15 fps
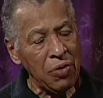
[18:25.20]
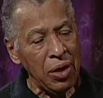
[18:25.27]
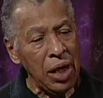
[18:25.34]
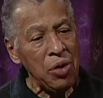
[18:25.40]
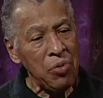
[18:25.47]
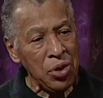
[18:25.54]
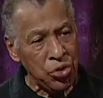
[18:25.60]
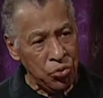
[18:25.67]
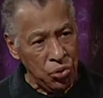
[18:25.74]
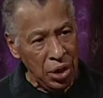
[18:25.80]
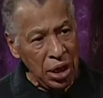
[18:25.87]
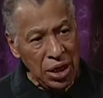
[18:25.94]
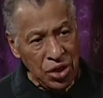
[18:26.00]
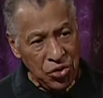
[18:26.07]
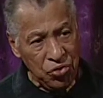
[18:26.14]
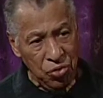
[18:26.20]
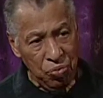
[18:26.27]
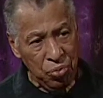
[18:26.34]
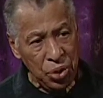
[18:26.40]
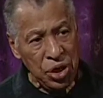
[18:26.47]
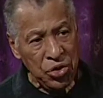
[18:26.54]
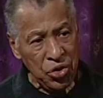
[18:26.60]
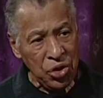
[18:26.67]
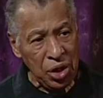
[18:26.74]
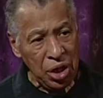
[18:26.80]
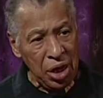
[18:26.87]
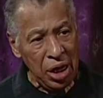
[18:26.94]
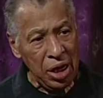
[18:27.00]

he was released from prison